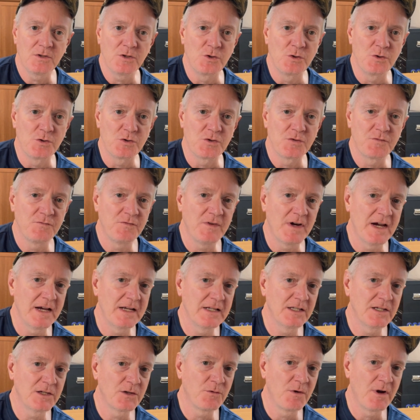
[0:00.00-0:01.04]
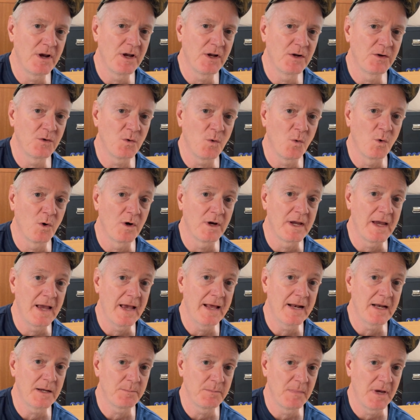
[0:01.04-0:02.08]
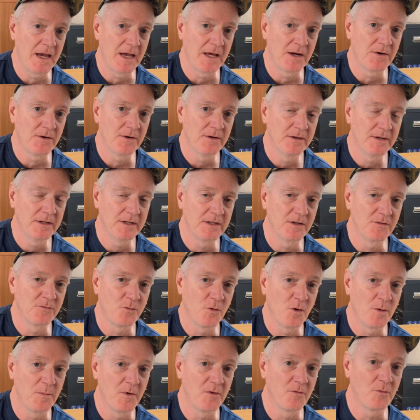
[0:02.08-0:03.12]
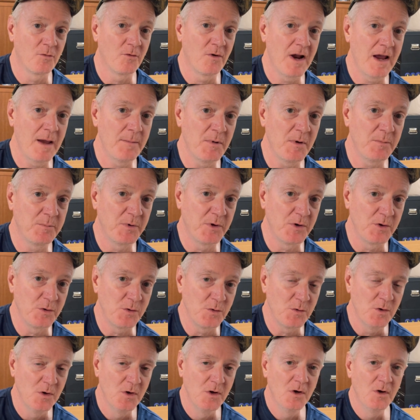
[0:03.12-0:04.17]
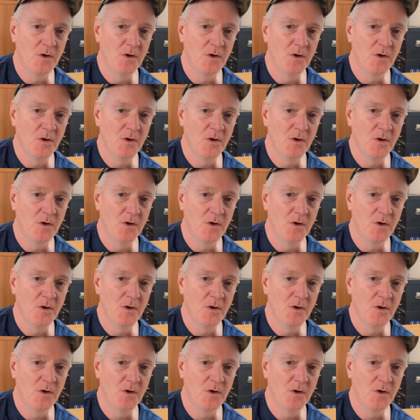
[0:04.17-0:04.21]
use finely ground organic matter in the form of rabbit poo